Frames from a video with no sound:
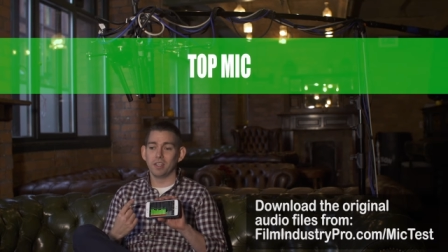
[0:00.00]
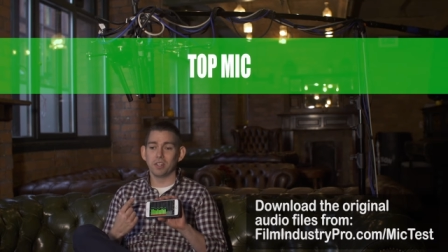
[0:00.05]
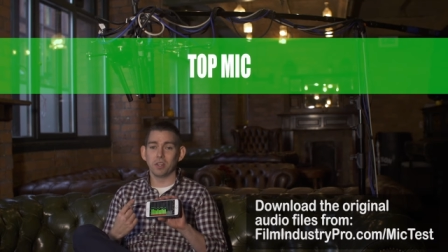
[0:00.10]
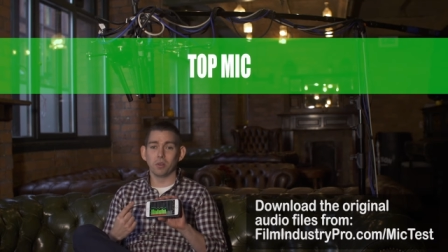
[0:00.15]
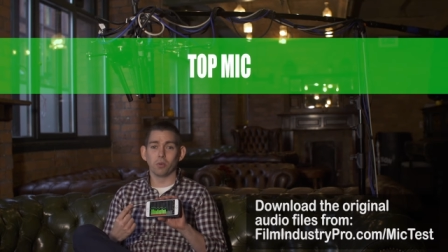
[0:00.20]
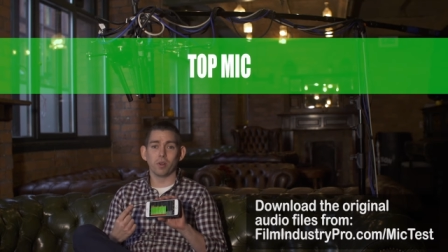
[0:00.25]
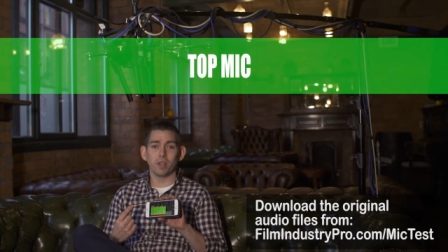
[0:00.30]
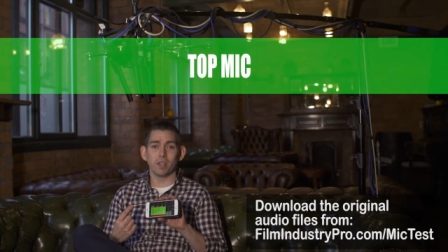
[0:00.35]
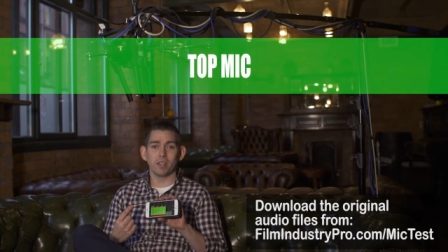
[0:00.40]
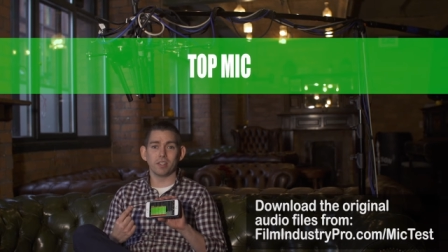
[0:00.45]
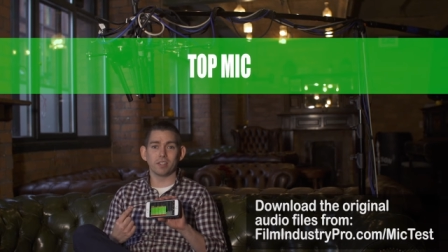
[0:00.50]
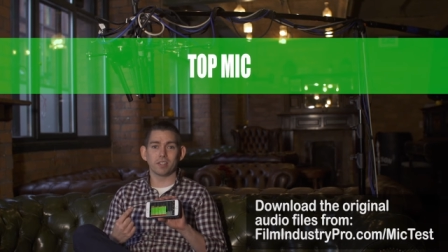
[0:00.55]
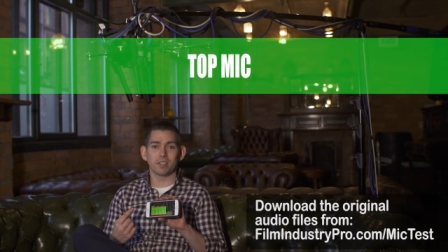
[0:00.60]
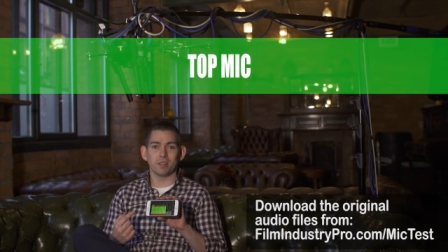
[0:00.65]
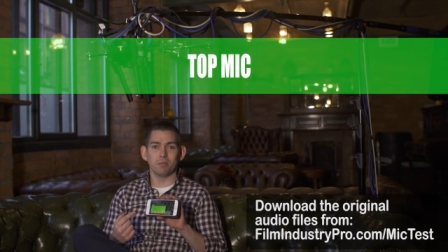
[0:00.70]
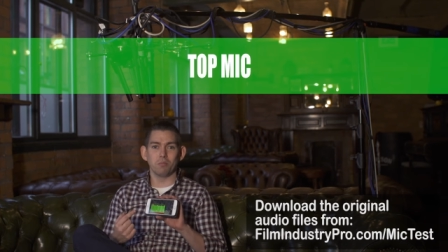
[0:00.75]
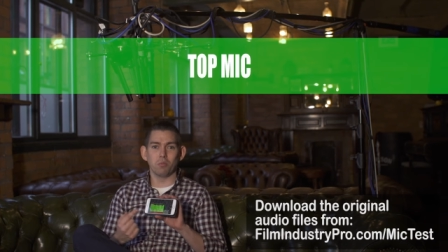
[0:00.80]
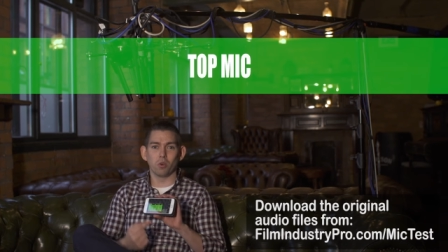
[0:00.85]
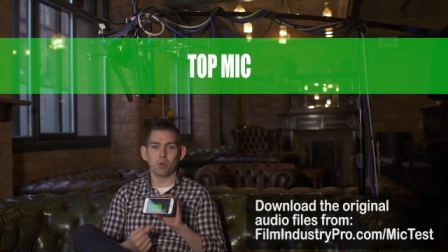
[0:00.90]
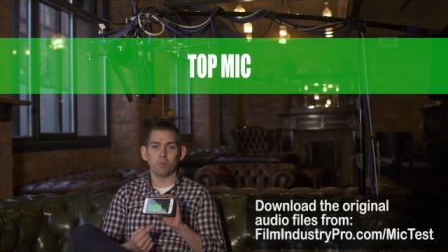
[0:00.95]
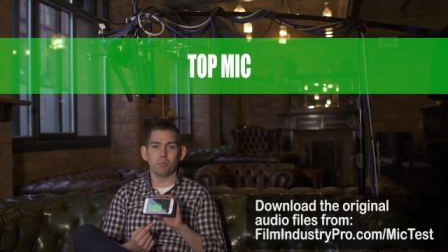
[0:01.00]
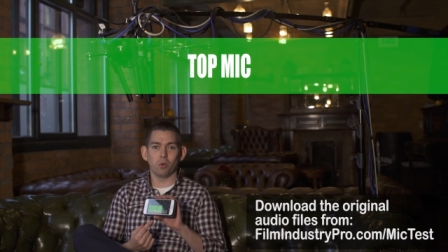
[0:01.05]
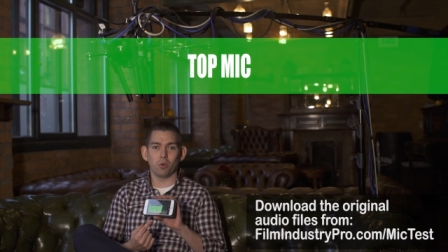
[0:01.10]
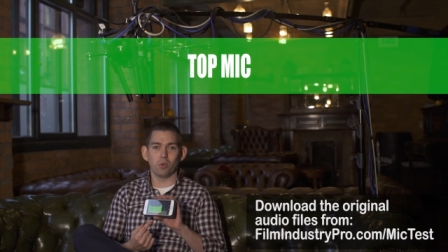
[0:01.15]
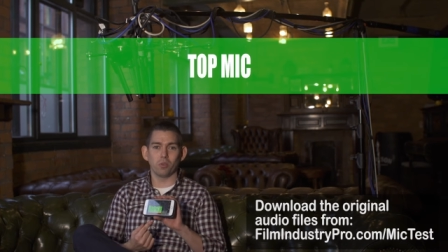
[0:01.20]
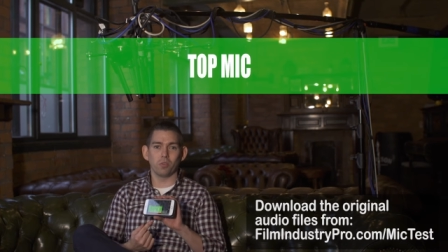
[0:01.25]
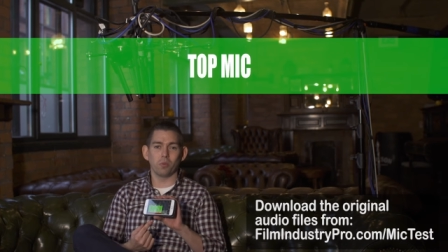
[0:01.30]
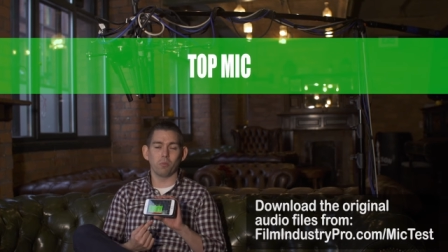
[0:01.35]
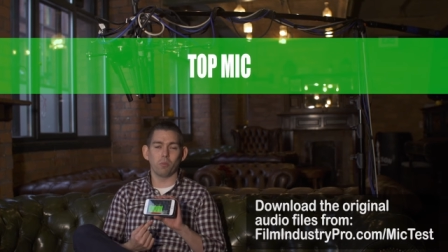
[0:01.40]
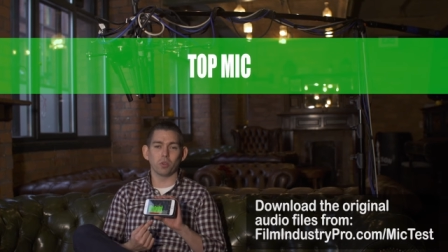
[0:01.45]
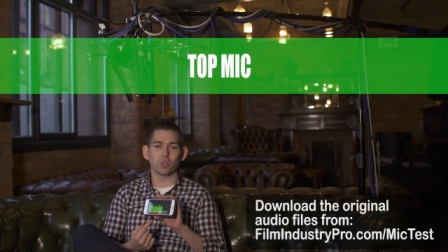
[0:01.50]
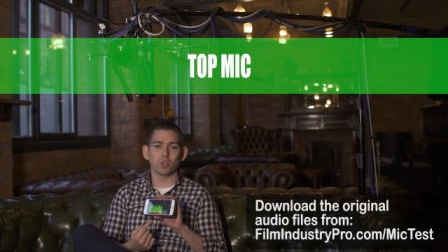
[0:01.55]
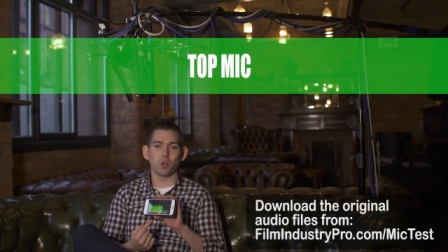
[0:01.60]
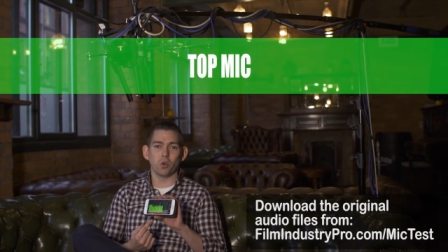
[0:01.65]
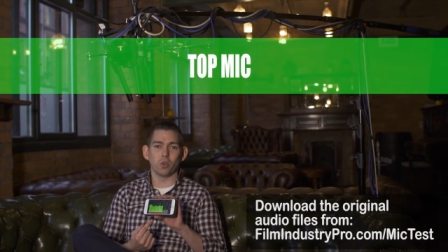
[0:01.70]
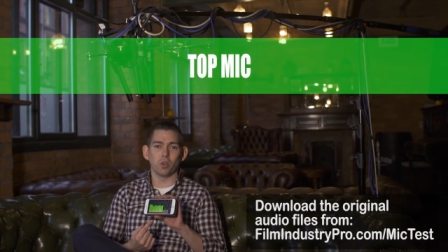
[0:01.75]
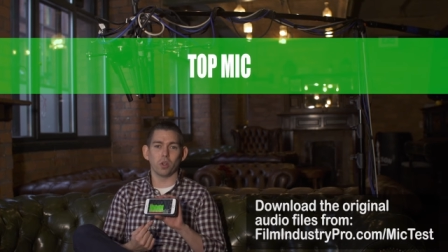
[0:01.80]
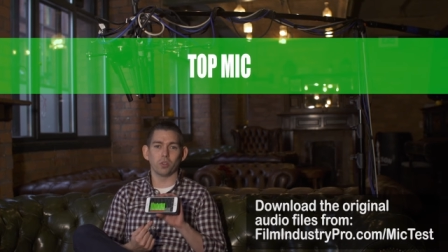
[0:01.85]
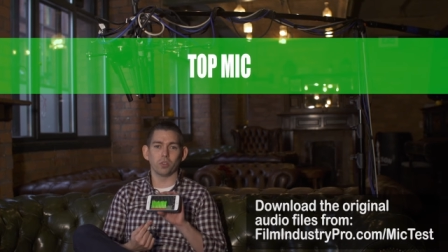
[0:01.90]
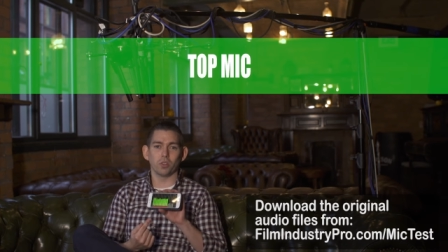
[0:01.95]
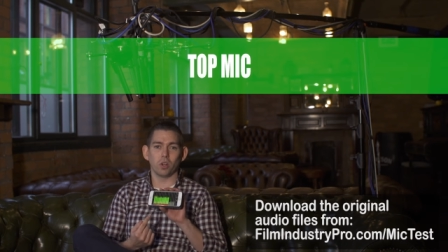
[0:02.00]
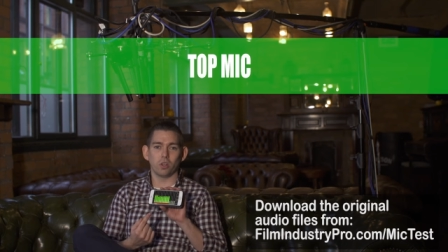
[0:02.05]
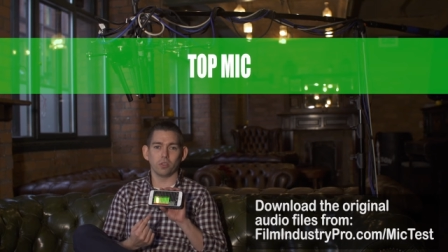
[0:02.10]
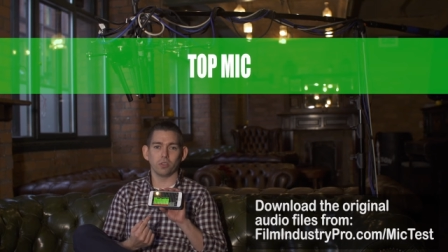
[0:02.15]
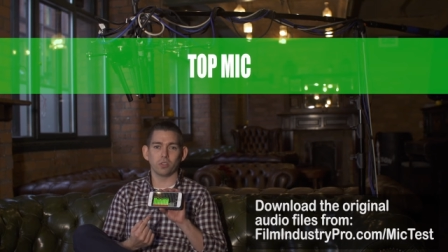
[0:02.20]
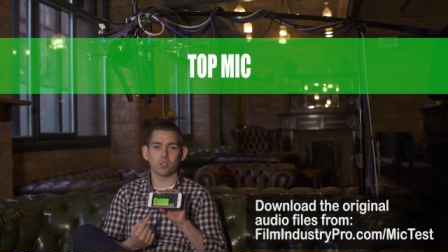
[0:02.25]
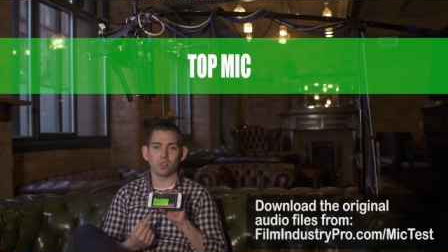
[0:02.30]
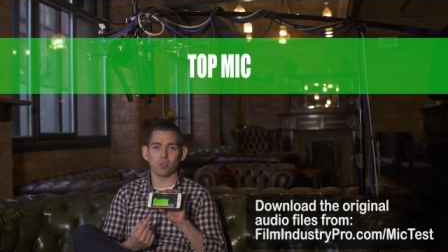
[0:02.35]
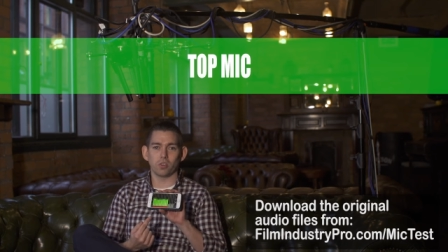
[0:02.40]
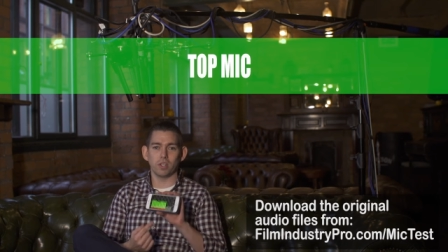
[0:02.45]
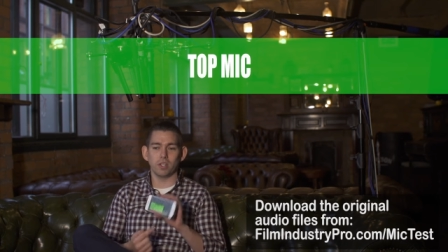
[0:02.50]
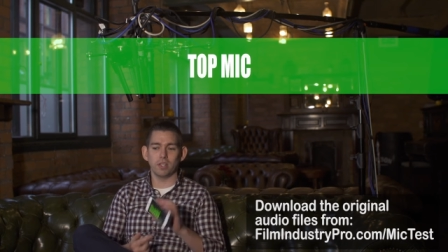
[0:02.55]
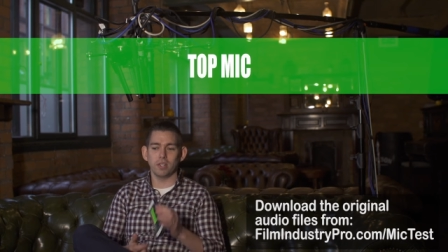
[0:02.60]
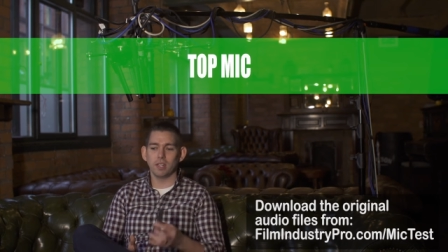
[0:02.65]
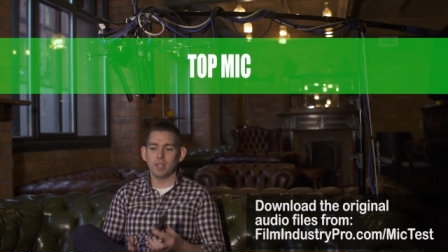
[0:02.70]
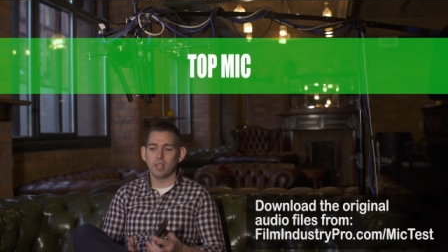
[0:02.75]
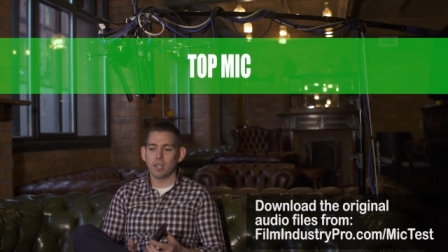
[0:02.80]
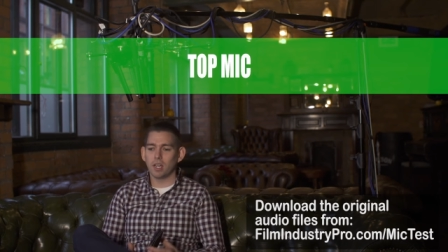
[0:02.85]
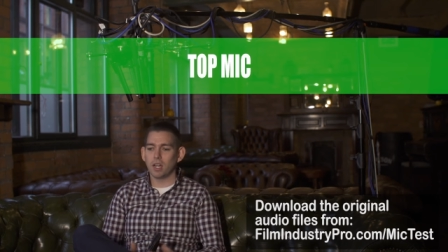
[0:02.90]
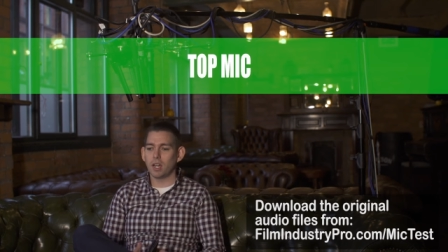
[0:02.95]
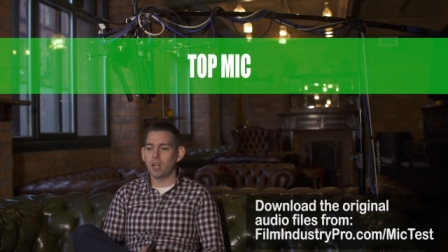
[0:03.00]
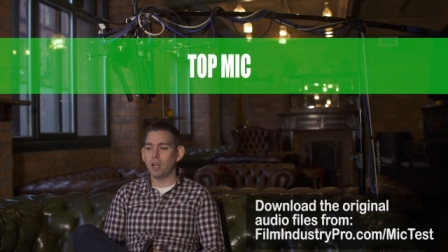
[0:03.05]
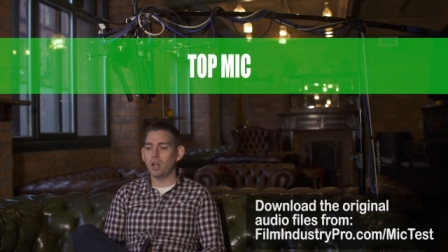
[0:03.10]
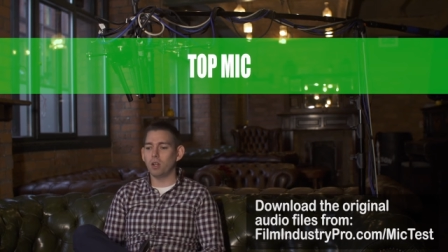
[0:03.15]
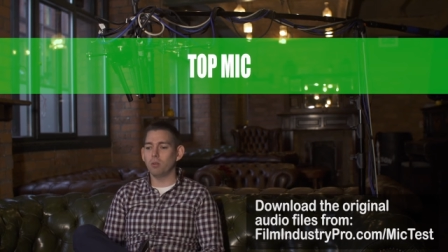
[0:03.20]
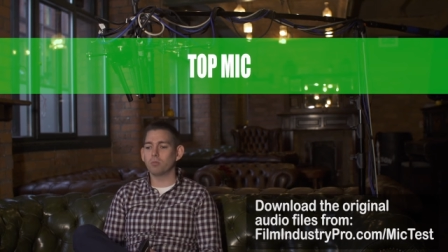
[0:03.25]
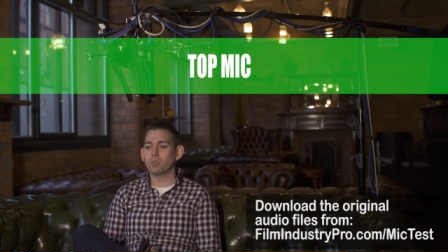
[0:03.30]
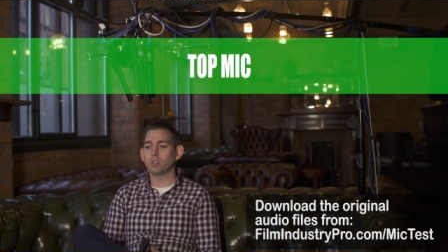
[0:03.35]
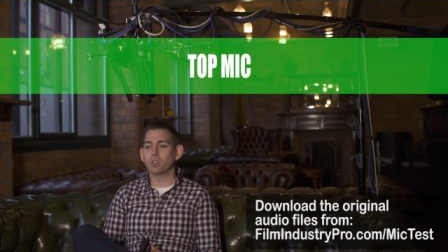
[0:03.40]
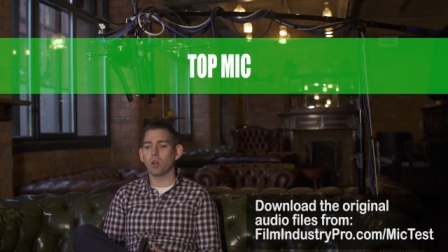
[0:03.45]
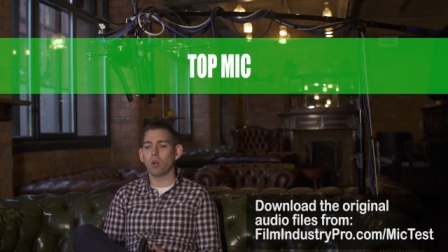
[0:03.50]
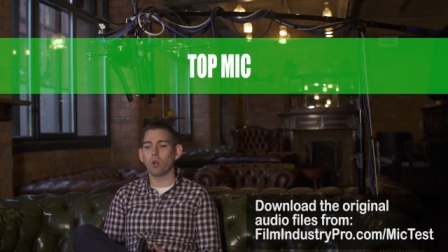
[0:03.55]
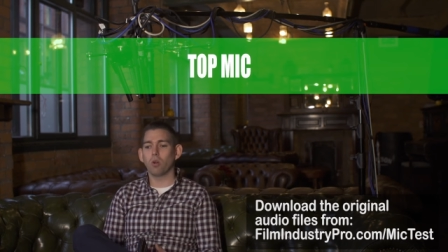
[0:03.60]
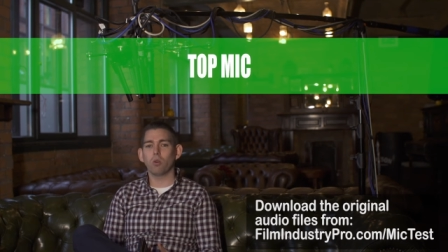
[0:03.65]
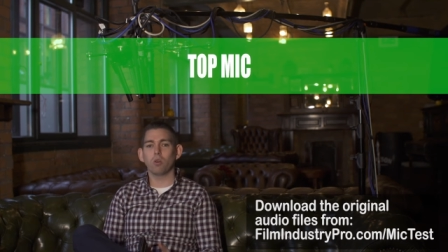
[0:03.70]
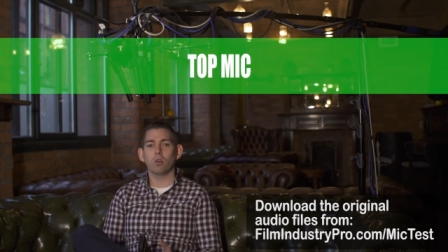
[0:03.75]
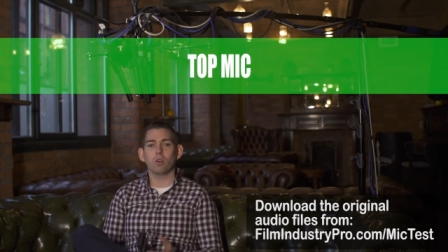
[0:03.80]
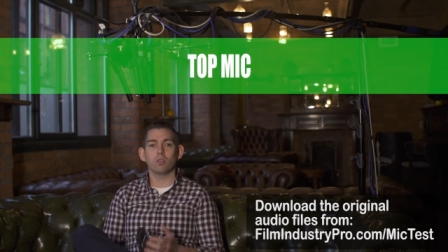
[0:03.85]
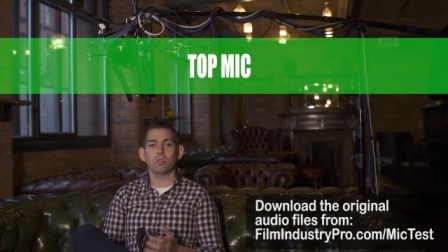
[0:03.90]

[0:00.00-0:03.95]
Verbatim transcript: your ears are more important than what's going on on the screen. Um, so